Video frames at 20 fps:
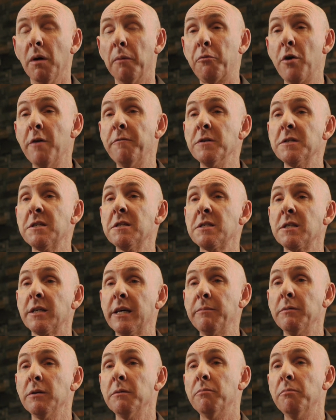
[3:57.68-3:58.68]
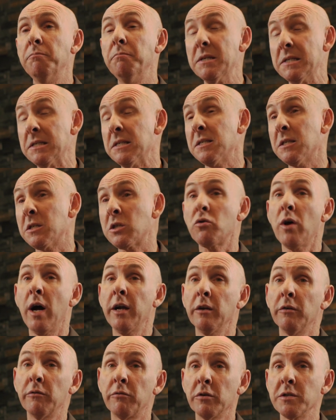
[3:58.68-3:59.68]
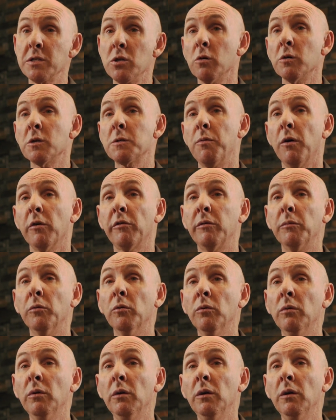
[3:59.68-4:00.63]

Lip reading: My preference is to keep the business Australian for as long as possible.